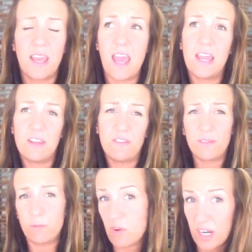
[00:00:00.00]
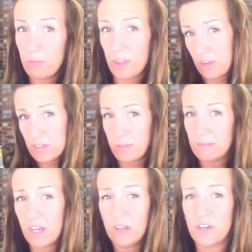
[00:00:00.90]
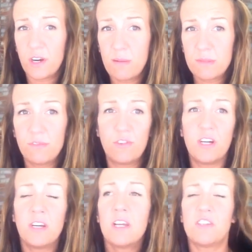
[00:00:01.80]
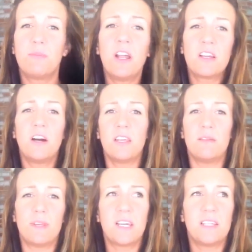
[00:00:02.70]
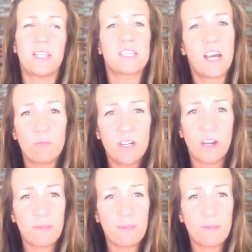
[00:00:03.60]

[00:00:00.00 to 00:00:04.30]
and you've never woken up with goosebumps all over your arms before, you should probably call in because that's kind of weird.